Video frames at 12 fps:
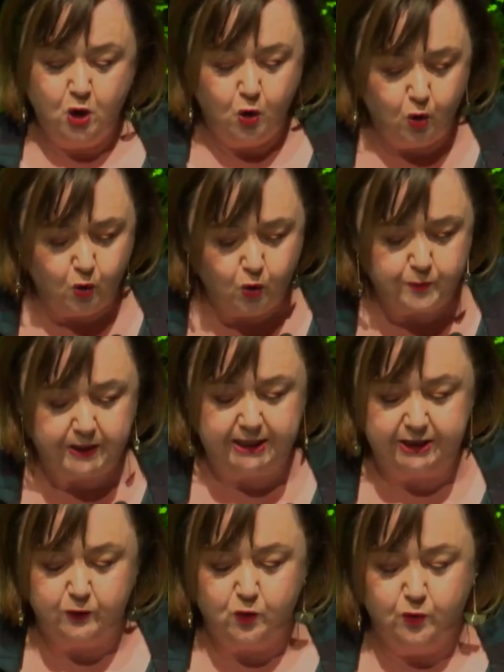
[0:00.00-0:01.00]
All
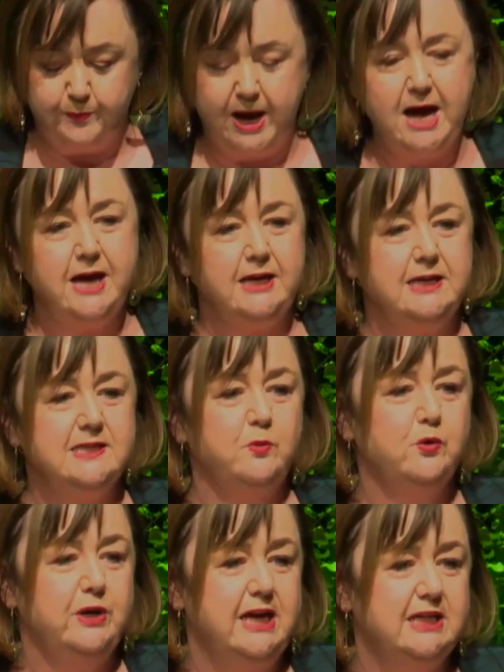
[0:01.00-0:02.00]
political parties
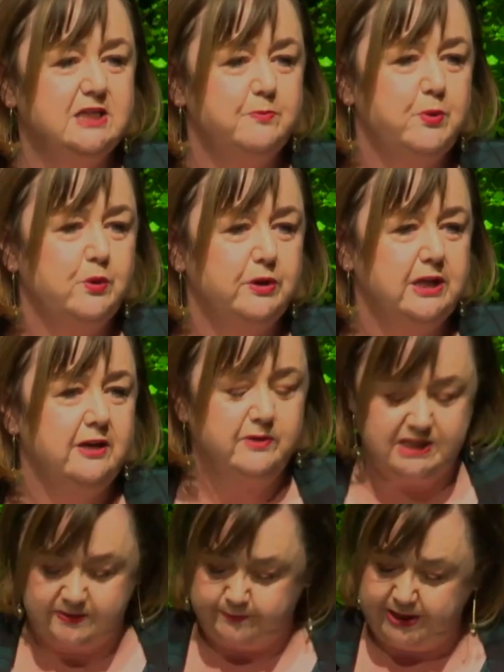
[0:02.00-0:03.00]
will need to put their
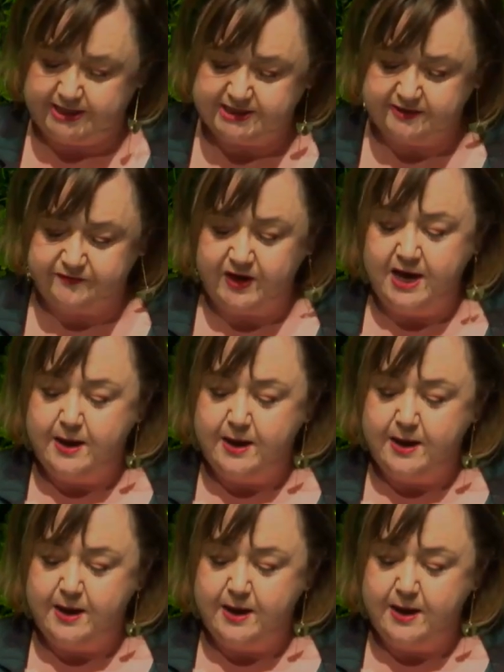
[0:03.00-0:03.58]
respective